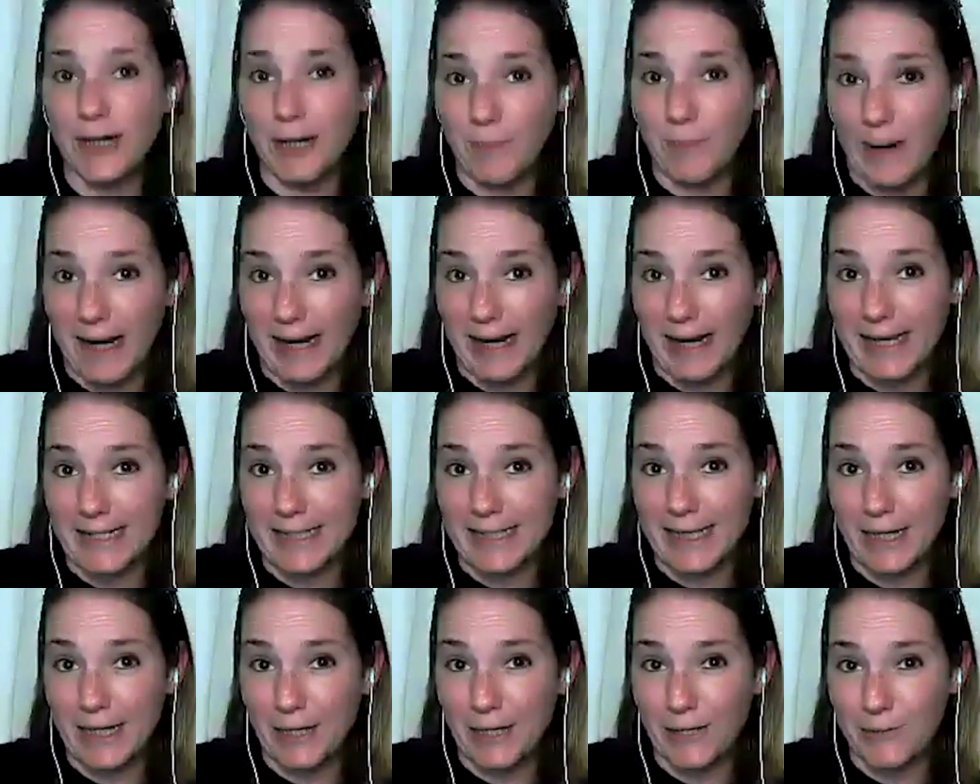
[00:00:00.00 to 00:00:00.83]
way to
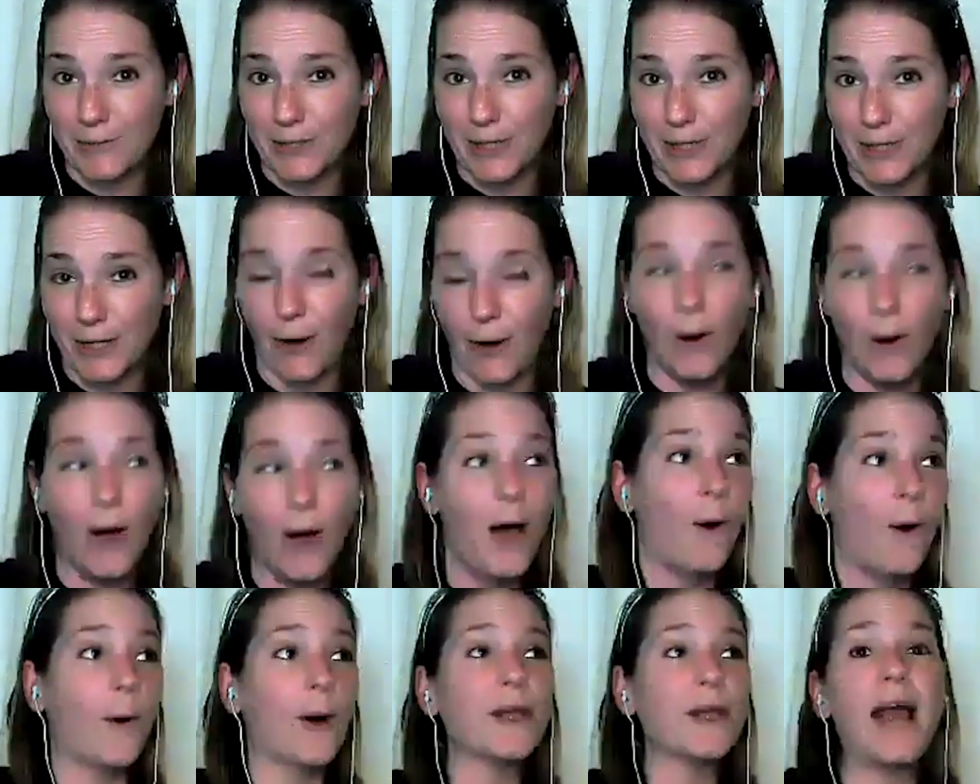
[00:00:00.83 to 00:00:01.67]
continue to go,
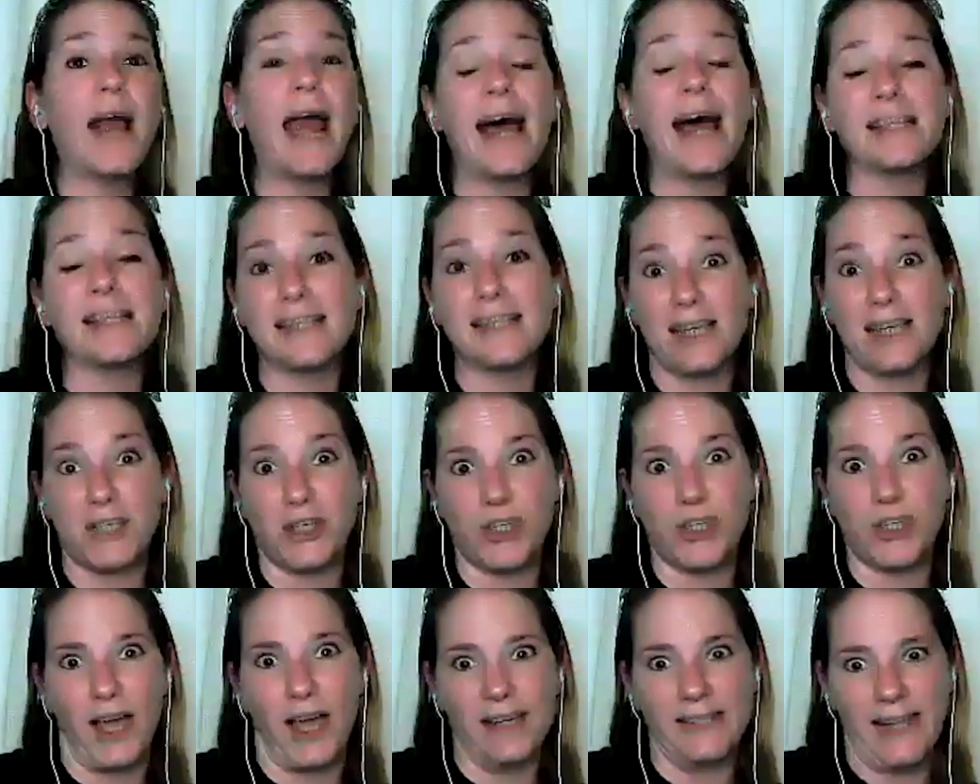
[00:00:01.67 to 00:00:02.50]
or your ads get
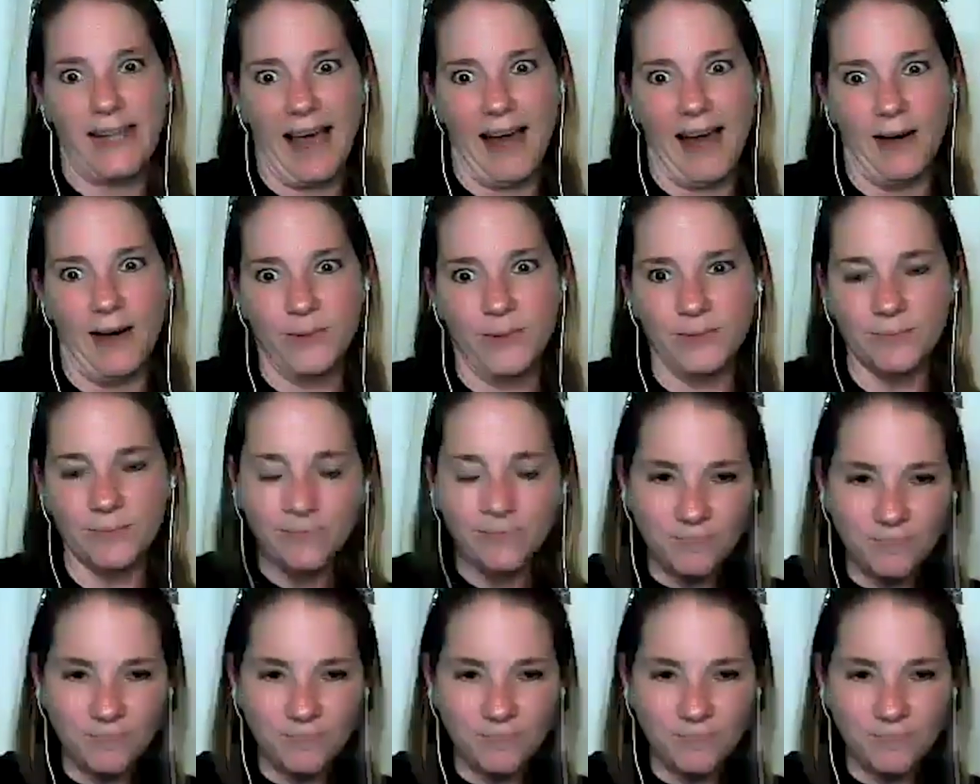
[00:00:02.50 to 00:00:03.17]
shut down.